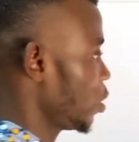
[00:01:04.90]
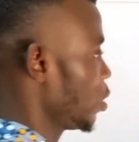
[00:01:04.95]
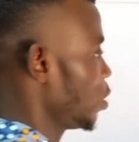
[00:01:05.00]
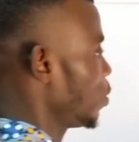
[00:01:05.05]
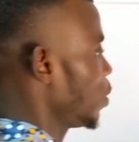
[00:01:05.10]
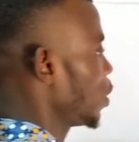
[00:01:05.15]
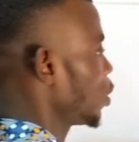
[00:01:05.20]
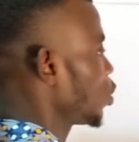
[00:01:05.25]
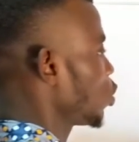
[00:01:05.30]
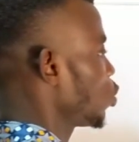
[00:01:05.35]
The
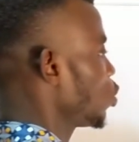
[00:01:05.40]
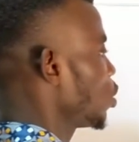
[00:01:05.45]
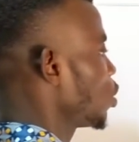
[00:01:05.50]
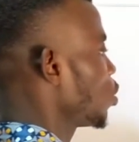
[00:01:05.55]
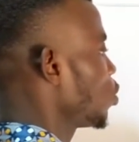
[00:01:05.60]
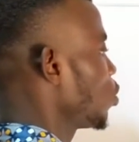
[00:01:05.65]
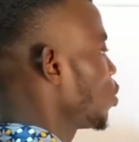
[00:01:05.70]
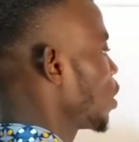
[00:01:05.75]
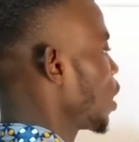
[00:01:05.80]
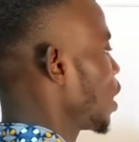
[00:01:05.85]
base 2
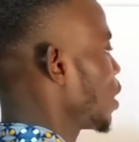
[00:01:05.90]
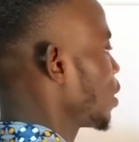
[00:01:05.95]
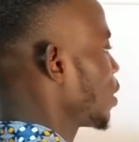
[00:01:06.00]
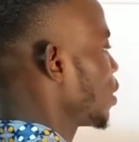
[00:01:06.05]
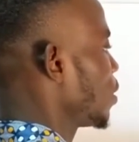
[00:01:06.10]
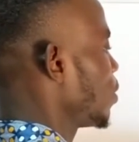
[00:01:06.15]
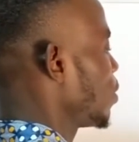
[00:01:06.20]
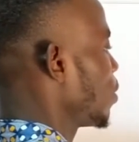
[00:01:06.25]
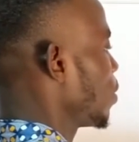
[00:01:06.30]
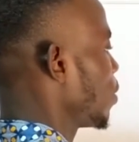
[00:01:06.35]
is known as
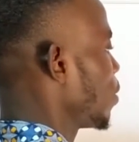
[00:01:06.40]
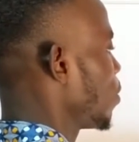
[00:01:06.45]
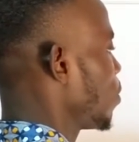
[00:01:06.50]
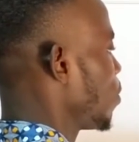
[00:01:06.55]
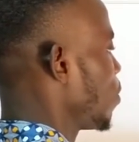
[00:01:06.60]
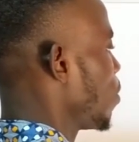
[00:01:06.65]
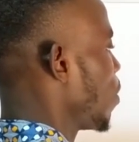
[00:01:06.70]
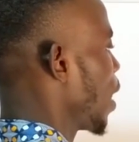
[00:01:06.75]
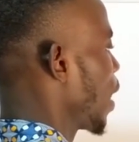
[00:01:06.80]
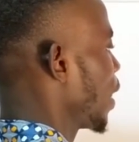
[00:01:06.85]
the
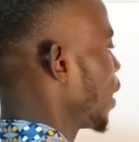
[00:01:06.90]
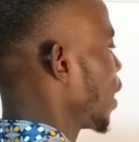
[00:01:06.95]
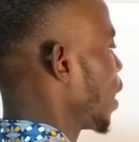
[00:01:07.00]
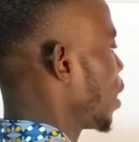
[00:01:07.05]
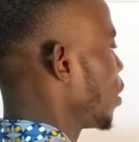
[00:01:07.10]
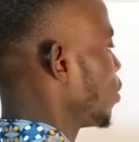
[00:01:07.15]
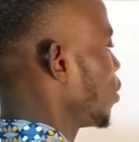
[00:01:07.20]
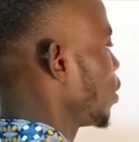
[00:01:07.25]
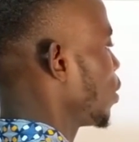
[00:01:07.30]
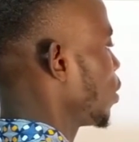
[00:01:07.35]

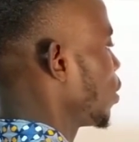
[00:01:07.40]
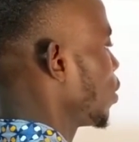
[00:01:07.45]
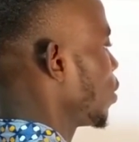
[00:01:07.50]
binary.